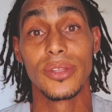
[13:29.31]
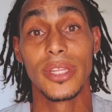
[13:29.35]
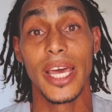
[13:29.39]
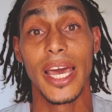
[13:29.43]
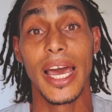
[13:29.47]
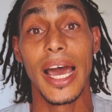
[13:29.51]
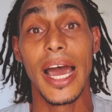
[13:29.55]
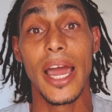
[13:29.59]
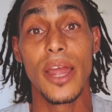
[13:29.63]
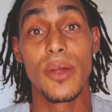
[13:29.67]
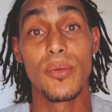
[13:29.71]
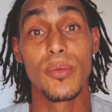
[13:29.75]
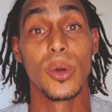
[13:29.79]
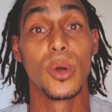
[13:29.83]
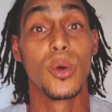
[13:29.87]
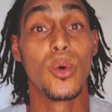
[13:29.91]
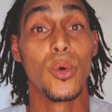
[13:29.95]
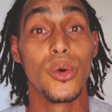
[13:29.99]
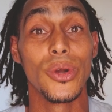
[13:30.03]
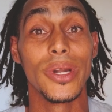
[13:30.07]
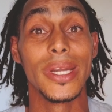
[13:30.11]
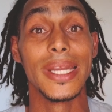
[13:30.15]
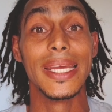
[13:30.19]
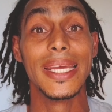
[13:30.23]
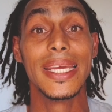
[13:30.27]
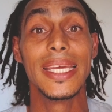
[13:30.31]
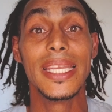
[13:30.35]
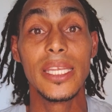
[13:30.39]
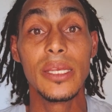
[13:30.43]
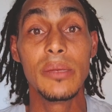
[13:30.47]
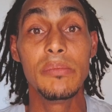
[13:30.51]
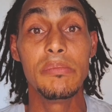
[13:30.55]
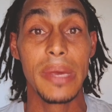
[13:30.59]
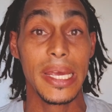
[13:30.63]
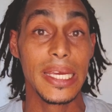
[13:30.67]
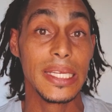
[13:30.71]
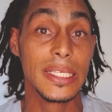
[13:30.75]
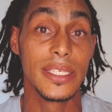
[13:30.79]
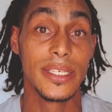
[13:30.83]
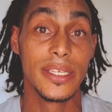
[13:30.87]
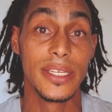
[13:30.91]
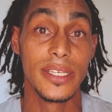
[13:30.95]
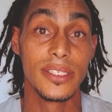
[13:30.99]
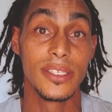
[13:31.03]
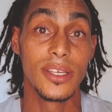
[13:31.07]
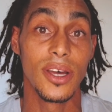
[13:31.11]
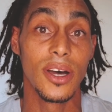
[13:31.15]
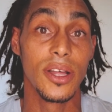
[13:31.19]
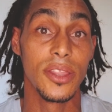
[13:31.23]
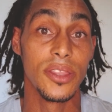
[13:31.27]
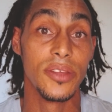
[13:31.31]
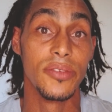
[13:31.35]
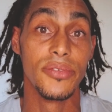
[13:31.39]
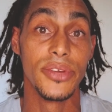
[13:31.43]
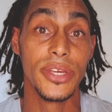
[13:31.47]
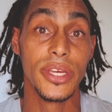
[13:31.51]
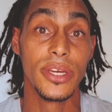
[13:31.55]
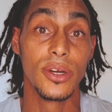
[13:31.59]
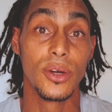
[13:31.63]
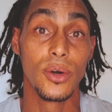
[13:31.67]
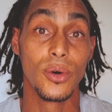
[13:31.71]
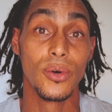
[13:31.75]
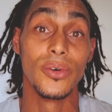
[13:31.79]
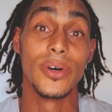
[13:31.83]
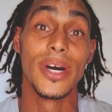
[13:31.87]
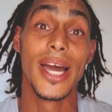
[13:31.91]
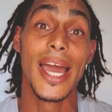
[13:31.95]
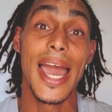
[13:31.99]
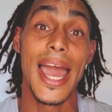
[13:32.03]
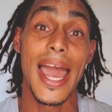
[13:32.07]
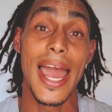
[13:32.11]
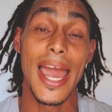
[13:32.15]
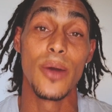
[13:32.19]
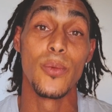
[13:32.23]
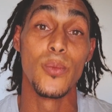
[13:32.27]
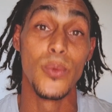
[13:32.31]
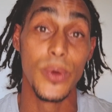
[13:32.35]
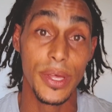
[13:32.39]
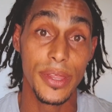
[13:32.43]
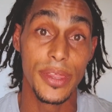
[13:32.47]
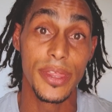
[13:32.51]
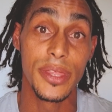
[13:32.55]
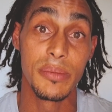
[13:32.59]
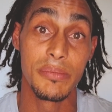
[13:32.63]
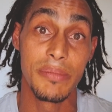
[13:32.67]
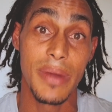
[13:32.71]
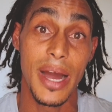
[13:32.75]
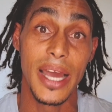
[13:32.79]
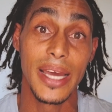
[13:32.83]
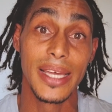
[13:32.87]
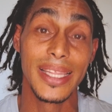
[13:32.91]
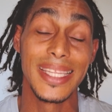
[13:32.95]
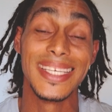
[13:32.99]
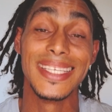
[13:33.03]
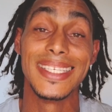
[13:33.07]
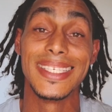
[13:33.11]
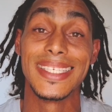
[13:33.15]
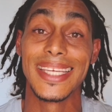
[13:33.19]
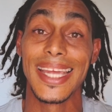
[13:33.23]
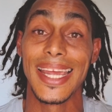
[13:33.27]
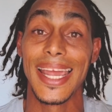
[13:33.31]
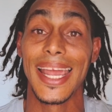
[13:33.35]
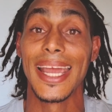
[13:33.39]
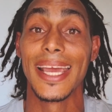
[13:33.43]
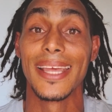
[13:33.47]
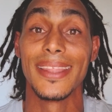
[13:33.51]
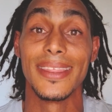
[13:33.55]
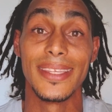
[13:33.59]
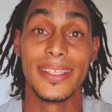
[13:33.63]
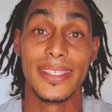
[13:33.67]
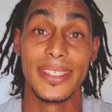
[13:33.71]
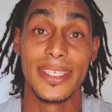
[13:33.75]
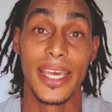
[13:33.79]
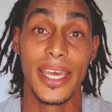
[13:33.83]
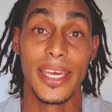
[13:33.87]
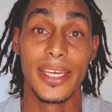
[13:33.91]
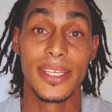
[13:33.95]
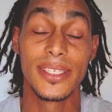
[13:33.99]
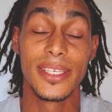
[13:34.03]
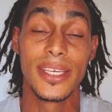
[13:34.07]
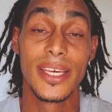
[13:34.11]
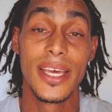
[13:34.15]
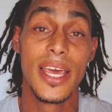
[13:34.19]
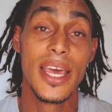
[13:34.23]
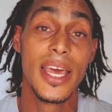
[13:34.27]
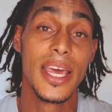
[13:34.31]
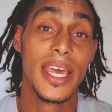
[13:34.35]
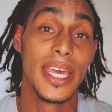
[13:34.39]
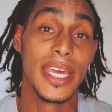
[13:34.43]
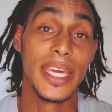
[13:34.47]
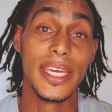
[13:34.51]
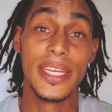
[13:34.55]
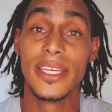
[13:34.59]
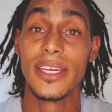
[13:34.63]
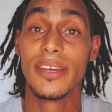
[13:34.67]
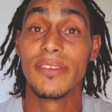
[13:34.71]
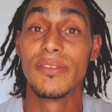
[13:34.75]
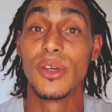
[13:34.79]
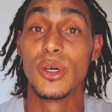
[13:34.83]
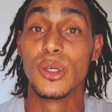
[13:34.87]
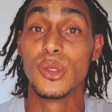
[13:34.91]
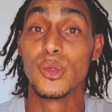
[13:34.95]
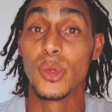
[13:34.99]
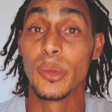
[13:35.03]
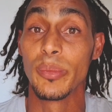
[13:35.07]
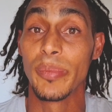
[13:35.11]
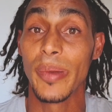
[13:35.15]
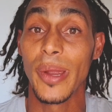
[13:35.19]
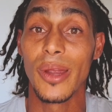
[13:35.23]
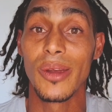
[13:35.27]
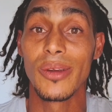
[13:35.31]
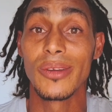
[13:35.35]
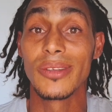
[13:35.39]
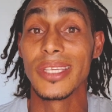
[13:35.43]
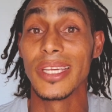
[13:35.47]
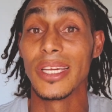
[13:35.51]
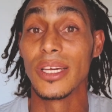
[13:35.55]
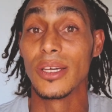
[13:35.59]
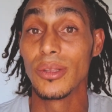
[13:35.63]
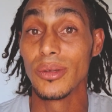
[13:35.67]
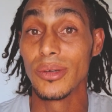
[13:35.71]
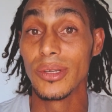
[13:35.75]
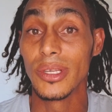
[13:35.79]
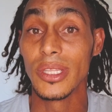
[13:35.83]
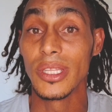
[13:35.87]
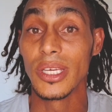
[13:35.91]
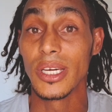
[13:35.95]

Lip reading: that I record any maintenance on the vehicle with the mileage and the date. Any of those repairs, including